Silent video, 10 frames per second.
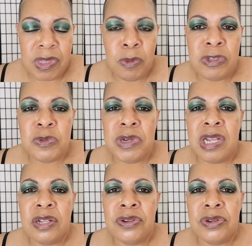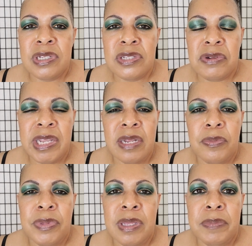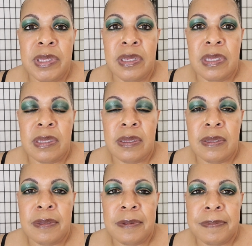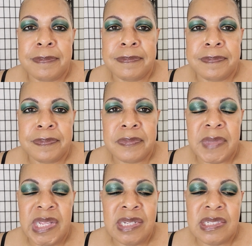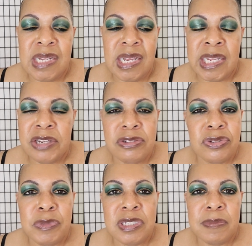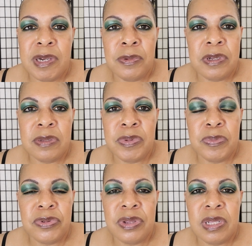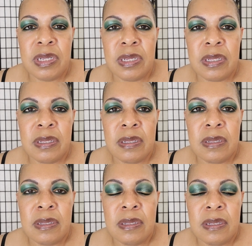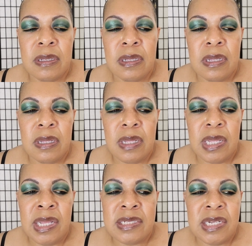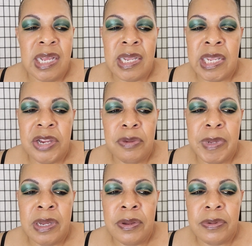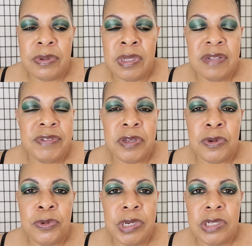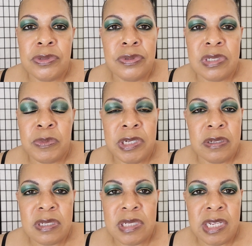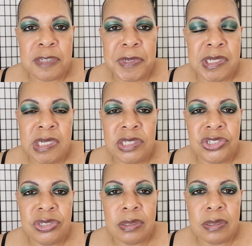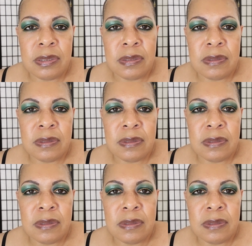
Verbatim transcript: was when I learned it's okay to be me and to not care so much about what other people think and to not care about living according to someone else's expectations.